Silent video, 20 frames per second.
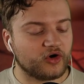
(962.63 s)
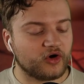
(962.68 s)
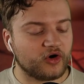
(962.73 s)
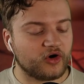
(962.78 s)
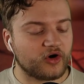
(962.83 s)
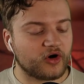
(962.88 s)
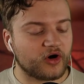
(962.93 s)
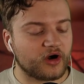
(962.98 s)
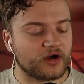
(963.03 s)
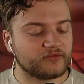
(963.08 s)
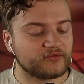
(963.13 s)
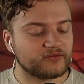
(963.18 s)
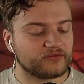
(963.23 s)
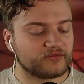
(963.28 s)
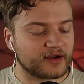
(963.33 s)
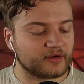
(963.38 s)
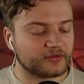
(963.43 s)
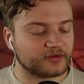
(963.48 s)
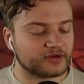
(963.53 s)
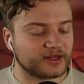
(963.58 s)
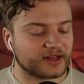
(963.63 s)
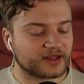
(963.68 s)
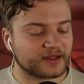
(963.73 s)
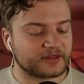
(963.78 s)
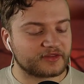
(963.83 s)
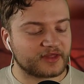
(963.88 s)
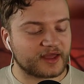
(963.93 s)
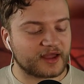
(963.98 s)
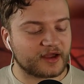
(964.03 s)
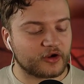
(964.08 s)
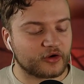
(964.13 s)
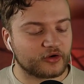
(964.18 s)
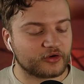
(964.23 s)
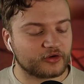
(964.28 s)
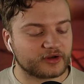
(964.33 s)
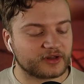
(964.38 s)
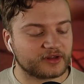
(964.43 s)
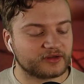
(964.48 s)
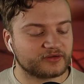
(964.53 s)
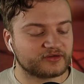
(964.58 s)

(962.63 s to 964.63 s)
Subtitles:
or founding their own